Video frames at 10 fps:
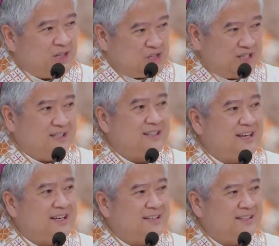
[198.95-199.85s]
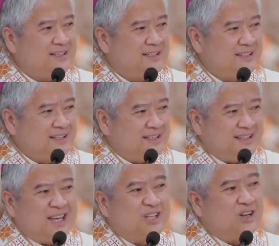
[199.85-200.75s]
The children,
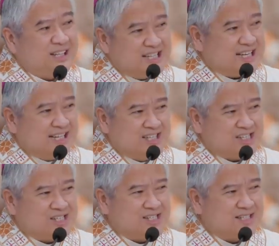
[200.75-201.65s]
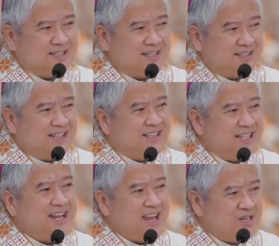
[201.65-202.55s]
the adolescents, the
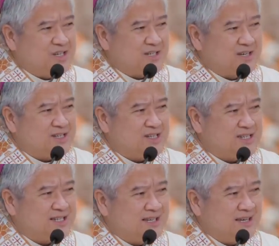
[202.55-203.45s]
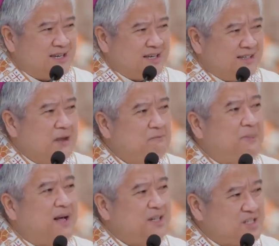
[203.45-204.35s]
teenagers, the
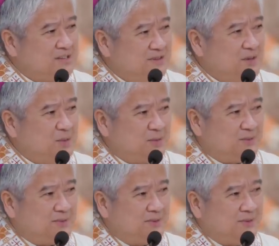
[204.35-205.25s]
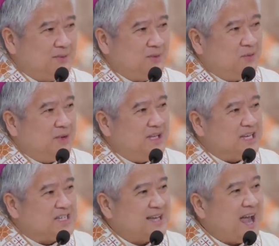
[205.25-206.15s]
impulsive youth will
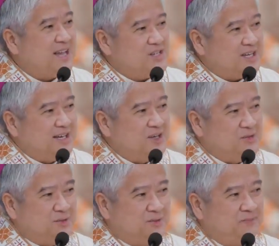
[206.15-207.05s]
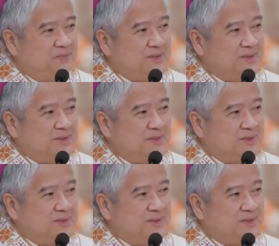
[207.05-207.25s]
just cancel you,